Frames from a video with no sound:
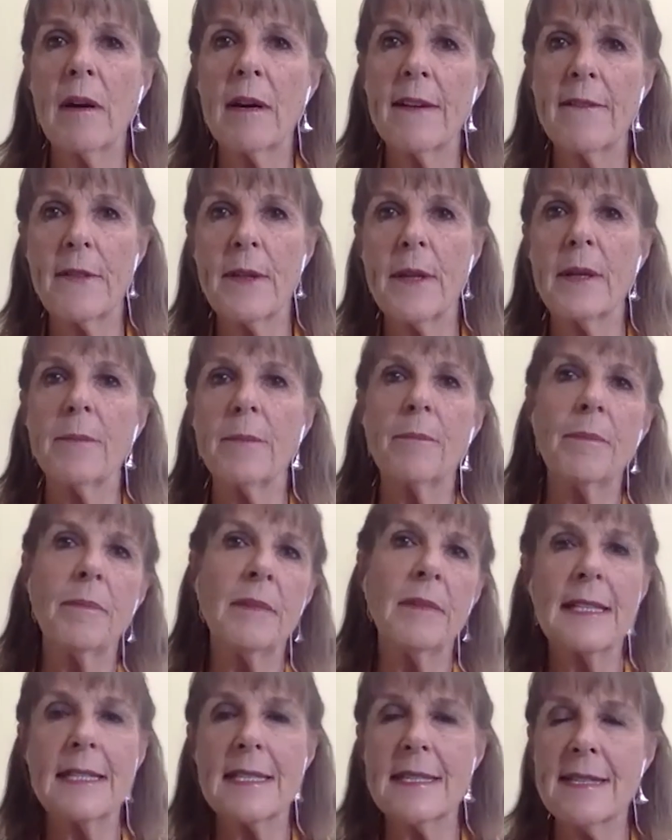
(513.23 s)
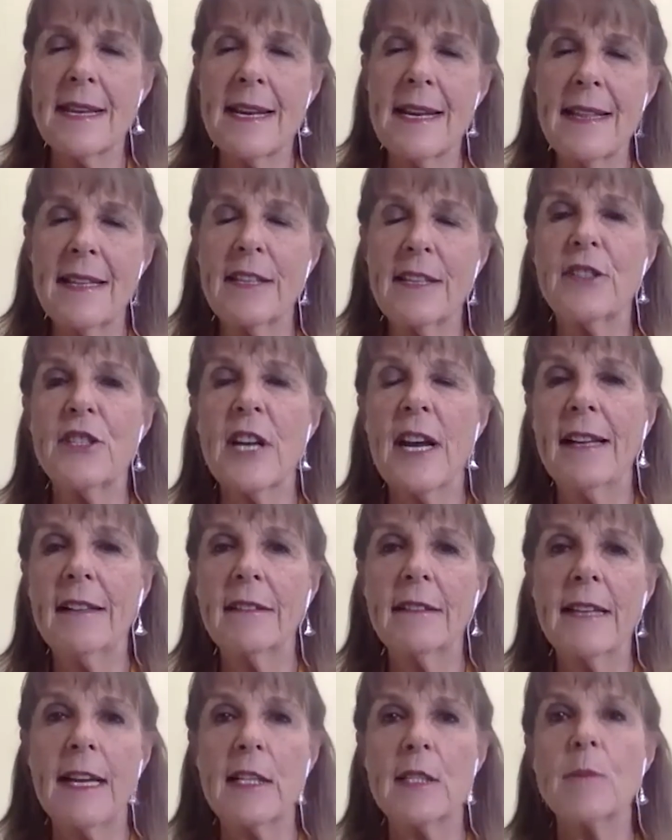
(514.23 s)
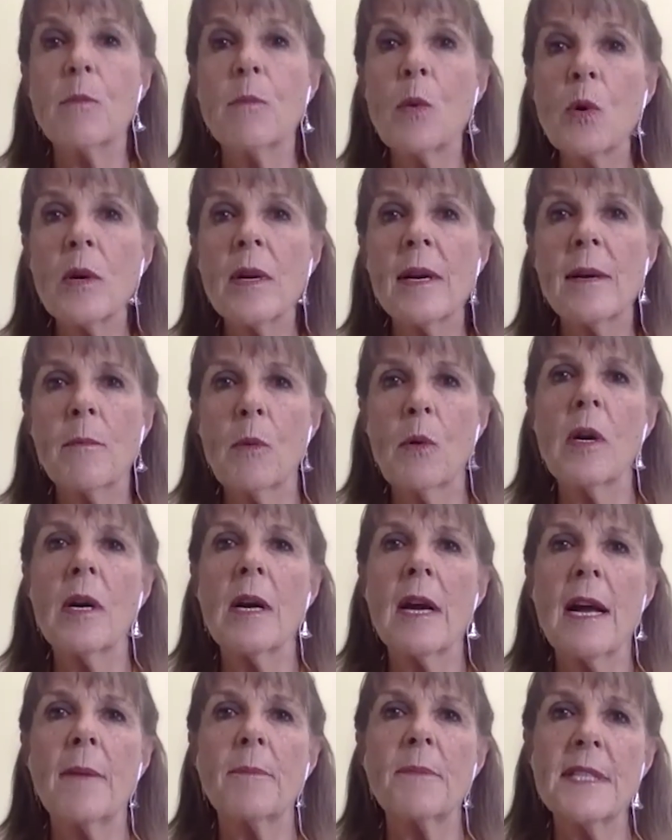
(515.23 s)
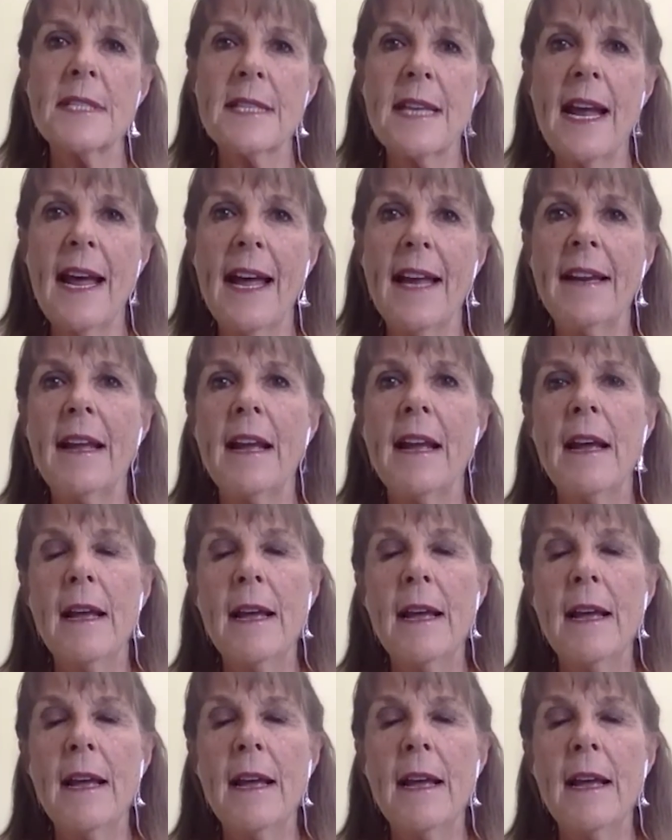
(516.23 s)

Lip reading: And if let's say the child gets more and more upset,